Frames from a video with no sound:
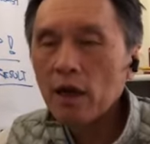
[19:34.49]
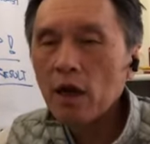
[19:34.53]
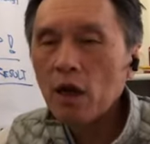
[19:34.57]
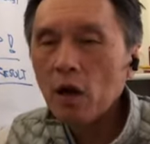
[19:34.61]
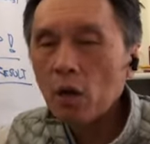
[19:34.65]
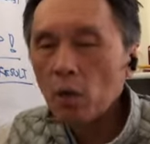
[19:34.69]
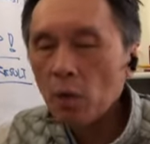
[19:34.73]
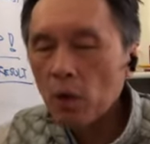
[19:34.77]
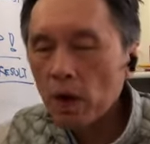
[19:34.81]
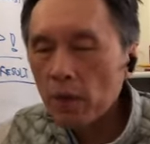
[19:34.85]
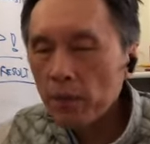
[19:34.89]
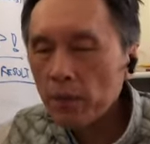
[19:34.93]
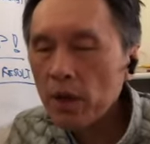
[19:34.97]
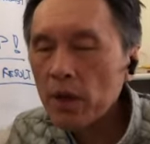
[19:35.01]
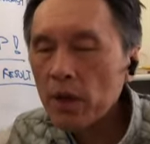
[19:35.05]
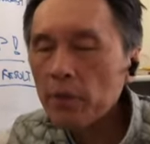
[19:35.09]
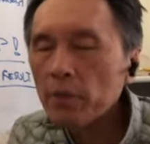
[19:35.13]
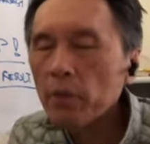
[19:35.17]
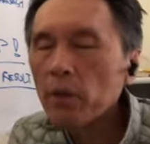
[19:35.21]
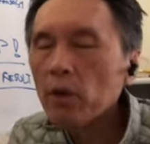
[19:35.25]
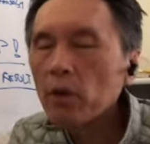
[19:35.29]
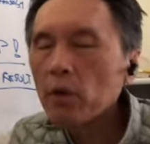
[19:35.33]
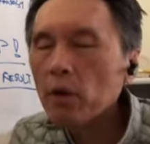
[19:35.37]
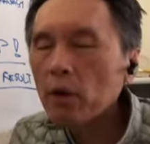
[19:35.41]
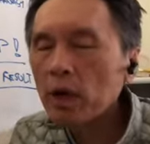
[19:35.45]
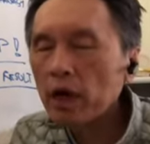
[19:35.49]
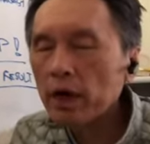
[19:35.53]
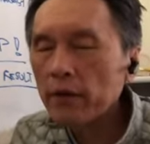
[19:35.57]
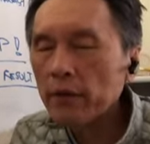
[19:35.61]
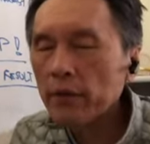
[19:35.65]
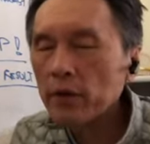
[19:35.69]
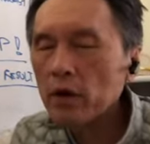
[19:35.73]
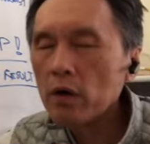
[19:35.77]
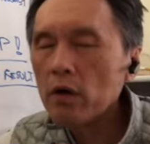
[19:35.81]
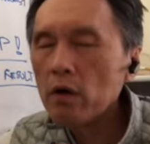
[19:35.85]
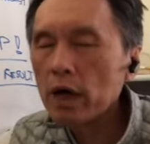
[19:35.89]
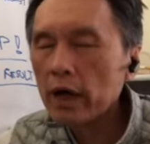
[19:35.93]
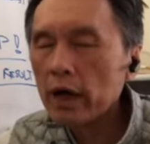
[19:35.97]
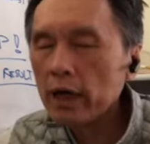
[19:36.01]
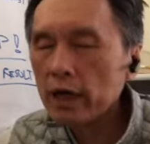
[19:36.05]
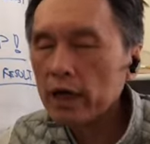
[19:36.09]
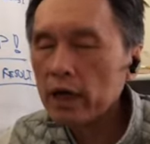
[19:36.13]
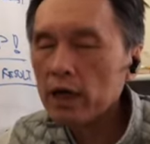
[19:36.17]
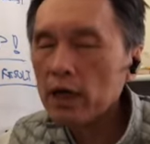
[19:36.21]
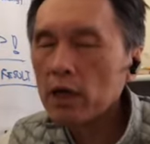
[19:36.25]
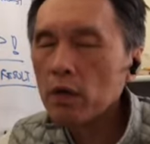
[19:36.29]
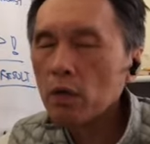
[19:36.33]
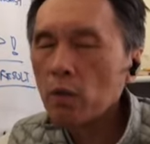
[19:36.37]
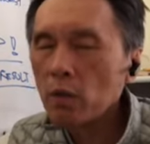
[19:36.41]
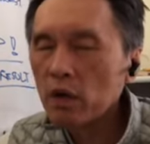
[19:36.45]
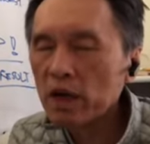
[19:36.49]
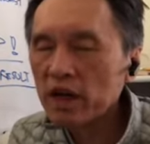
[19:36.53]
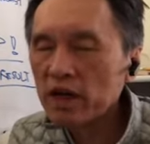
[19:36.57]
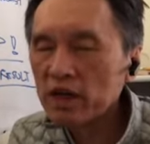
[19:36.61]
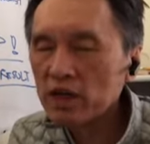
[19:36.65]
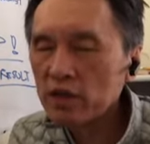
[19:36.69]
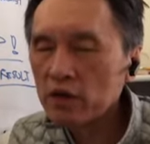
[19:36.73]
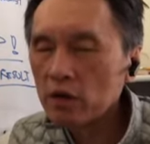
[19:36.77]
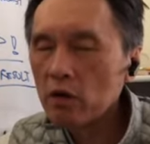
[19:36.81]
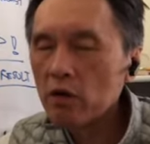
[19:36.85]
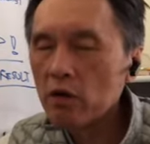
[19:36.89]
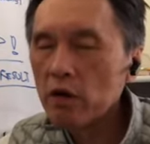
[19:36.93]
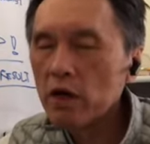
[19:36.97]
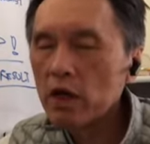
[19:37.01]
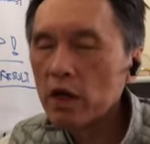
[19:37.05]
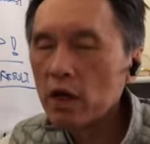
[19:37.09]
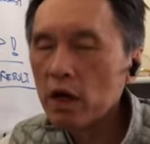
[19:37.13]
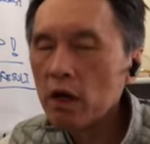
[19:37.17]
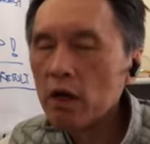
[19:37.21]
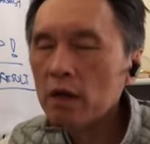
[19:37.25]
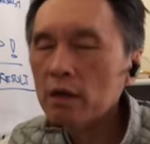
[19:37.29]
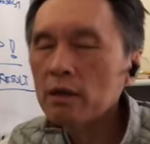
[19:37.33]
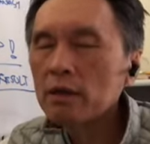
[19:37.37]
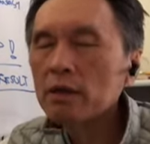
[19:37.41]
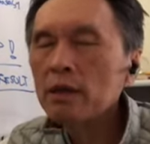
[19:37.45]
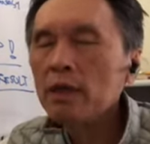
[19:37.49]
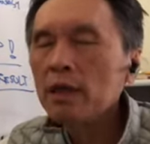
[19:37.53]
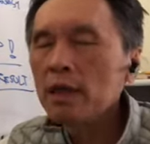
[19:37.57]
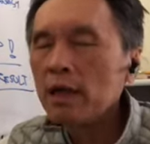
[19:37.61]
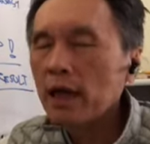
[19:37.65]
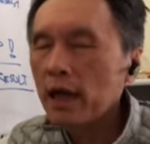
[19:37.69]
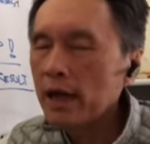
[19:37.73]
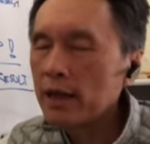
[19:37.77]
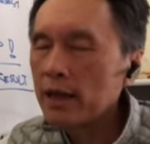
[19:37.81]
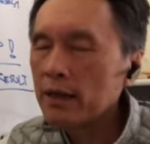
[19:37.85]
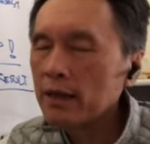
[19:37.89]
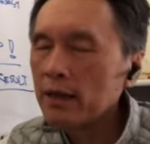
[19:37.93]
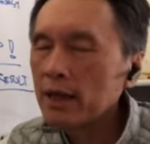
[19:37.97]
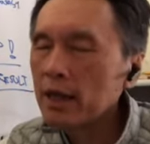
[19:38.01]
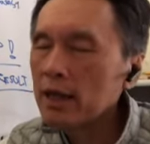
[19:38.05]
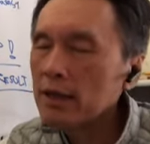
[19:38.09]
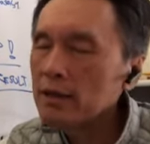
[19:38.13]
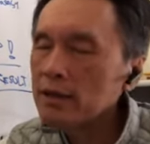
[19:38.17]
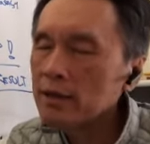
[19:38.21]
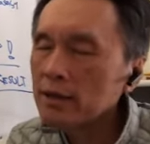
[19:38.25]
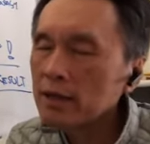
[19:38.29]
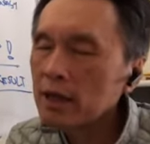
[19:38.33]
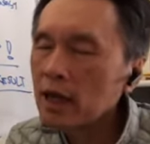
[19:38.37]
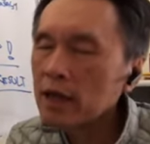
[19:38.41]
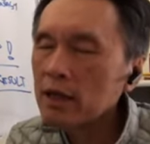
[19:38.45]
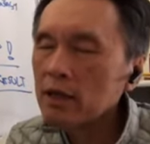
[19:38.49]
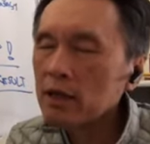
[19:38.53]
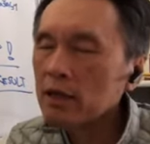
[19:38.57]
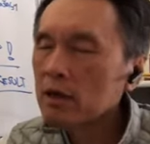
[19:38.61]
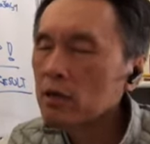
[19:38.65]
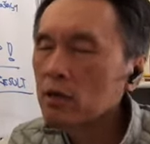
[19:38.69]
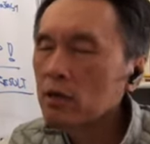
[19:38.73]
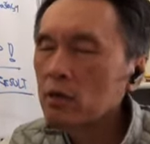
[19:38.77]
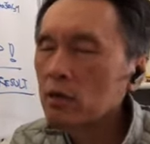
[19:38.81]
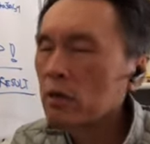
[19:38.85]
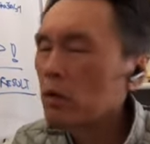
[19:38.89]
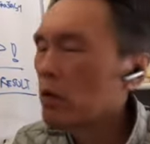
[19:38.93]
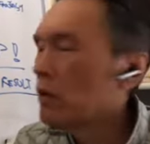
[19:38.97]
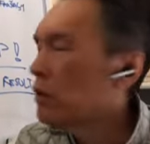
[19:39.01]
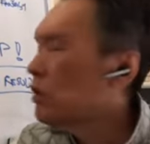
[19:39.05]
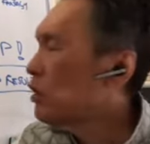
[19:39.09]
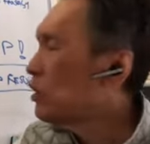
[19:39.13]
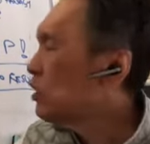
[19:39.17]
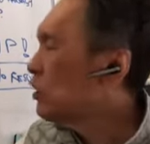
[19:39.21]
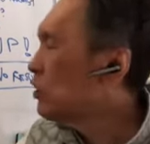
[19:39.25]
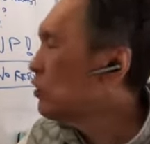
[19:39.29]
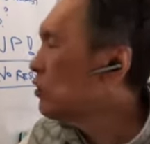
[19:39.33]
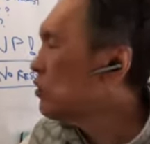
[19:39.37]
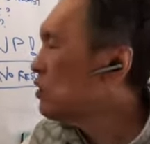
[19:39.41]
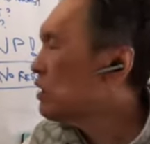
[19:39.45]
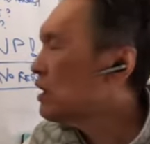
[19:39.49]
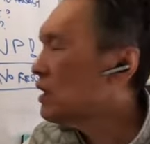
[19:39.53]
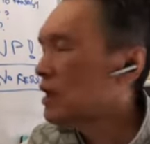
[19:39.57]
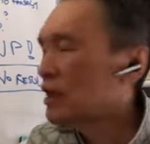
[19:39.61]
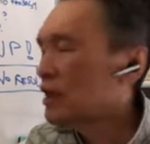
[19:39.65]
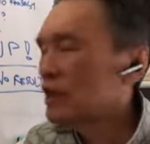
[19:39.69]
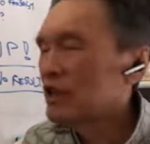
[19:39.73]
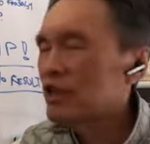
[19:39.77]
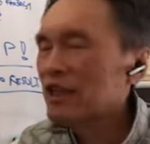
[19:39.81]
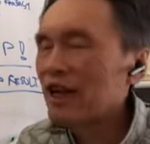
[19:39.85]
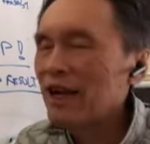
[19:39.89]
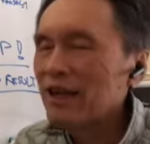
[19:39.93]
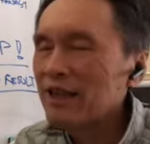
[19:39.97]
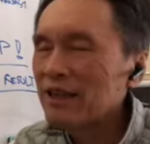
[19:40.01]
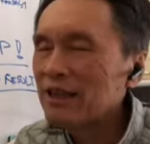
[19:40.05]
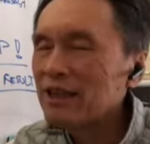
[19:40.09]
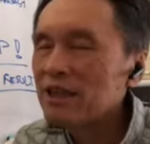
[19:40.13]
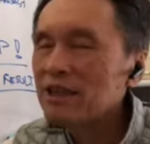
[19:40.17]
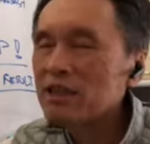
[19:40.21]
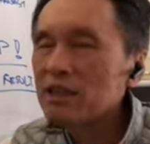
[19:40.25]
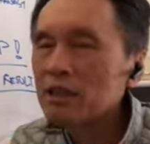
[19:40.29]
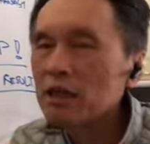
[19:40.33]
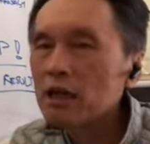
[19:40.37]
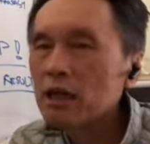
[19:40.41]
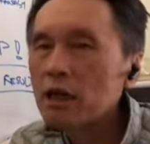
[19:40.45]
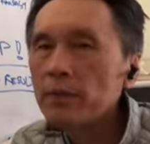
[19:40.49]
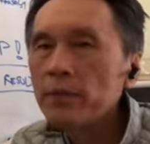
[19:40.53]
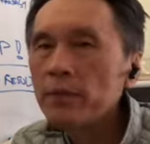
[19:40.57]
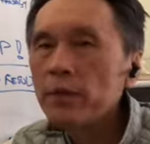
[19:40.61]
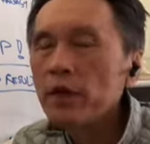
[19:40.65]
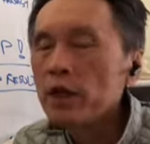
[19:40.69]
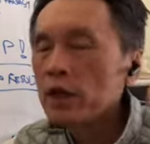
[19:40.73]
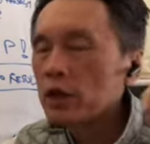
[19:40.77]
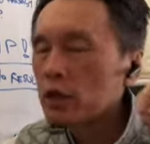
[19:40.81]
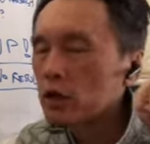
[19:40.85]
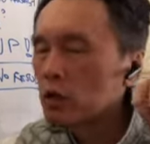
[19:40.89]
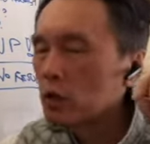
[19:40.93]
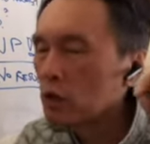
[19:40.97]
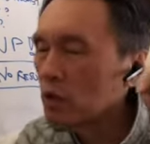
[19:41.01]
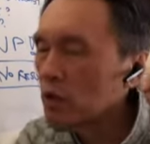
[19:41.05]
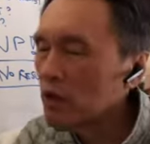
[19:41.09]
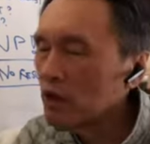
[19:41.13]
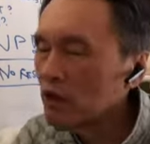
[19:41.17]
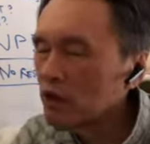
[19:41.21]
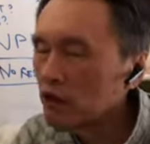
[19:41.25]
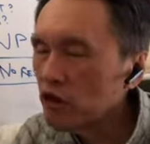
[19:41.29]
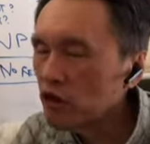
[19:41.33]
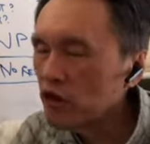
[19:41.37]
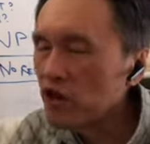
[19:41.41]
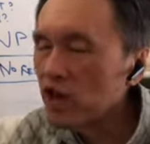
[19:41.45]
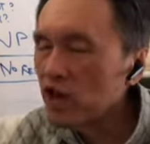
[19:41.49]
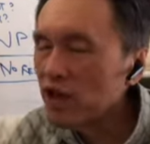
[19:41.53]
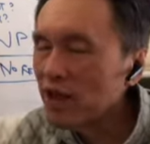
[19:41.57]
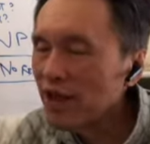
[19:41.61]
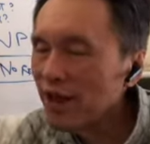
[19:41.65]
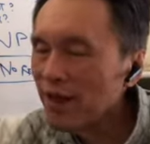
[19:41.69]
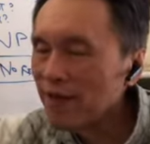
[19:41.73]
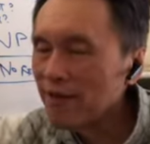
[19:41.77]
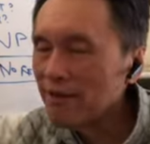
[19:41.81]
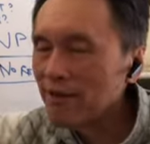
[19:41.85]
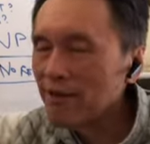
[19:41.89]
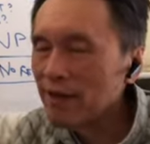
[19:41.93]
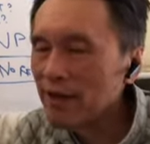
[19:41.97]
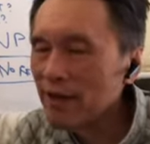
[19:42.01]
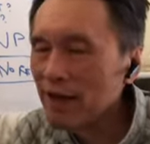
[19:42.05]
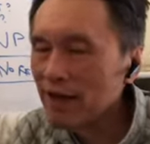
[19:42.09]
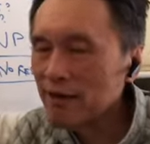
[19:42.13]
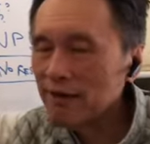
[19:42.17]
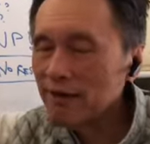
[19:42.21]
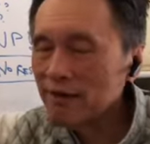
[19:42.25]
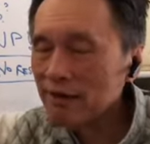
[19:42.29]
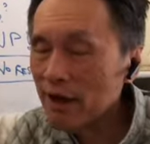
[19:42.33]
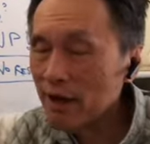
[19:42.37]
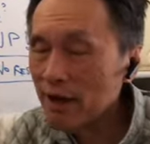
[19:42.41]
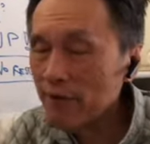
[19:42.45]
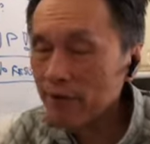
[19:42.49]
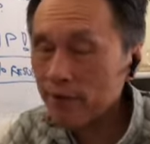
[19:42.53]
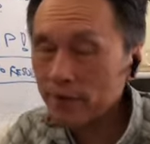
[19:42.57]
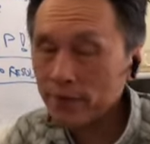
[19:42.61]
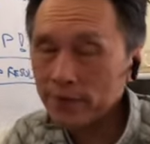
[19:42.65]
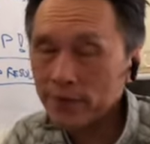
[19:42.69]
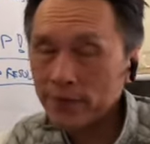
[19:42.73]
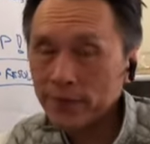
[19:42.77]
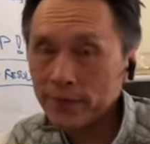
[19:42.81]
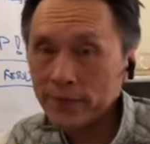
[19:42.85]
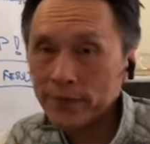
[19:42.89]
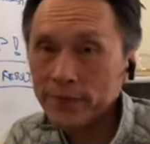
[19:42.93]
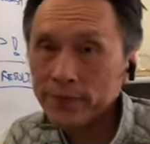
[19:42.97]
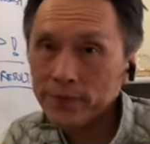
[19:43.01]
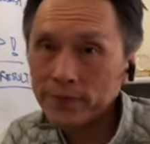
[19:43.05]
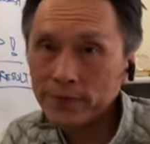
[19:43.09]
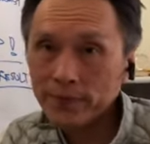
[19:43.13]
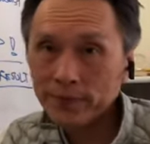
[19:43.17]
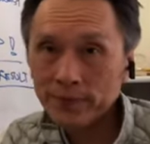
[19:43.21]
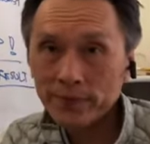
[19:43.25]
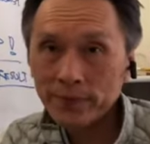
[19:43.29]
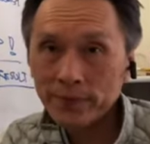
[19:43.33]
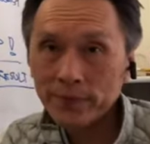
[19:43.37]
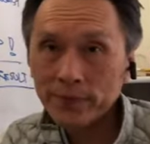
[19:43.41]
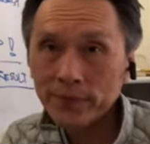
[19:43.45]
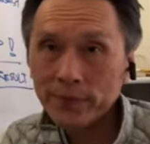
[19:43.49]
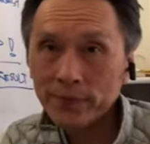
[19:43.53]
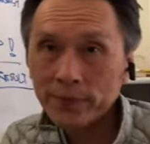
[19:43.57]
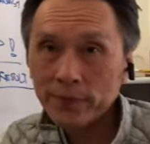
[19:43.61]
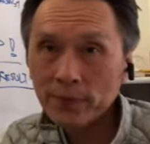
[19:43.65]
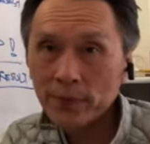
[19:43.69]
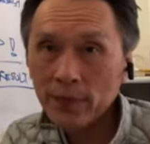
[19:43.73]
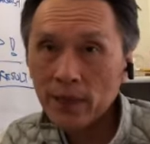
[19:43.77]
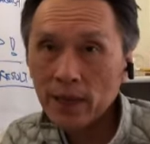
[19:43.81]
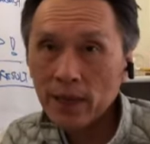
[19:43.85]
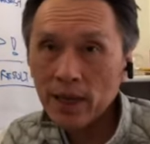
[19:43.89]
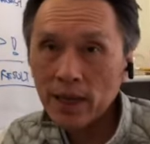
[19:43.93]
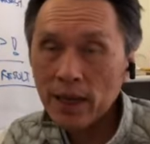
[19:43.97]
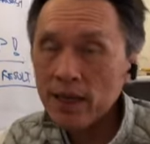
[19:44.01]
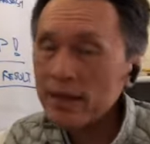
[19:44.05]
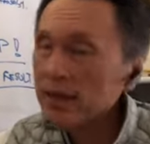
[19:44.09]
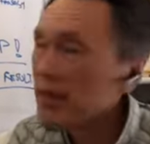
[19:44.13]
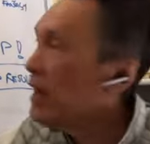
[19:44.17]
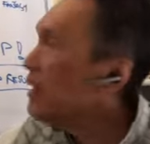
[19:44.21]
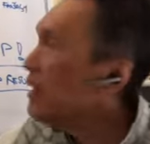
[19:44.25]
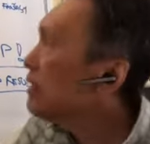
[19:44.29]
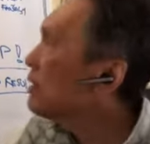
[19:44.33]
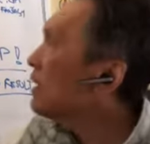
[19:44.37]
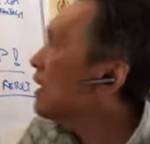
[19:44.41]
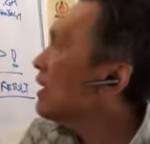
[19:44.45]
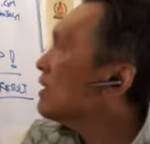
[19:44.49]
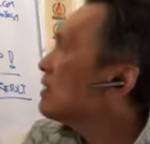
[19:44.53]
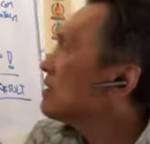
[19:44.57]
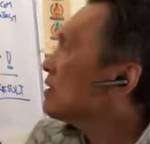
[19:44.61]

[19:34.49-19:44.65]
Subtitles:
where people have no idea what is going on and then start to using a Chinese term to create their stuff. And then that